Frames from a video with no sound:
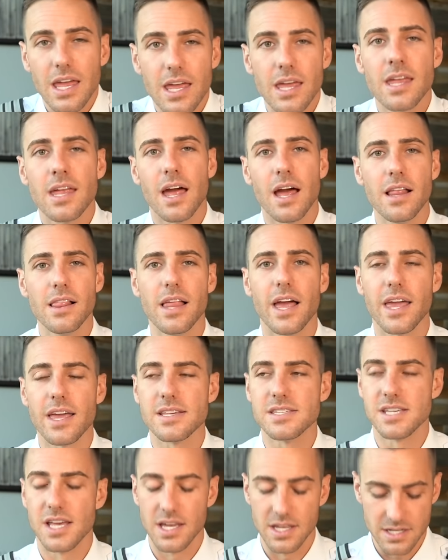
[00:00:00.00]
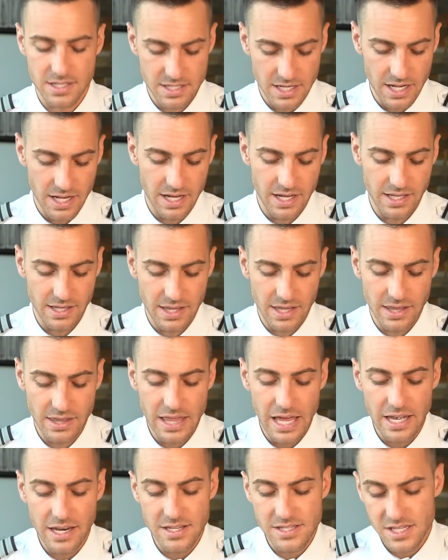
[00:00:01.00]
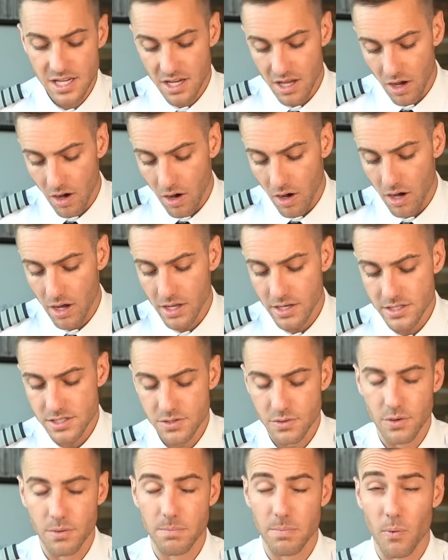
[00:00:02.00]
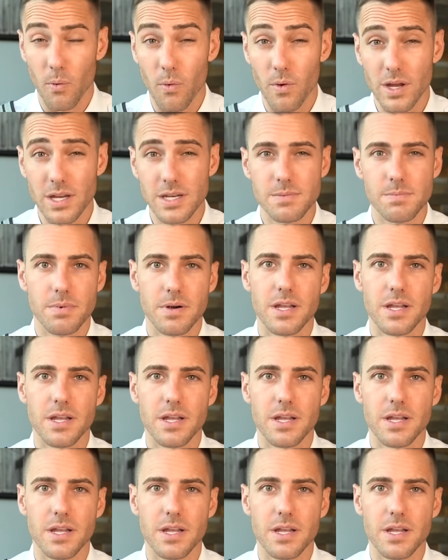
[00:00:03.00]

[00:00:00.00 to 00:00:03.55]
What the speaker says: that is a con to a point,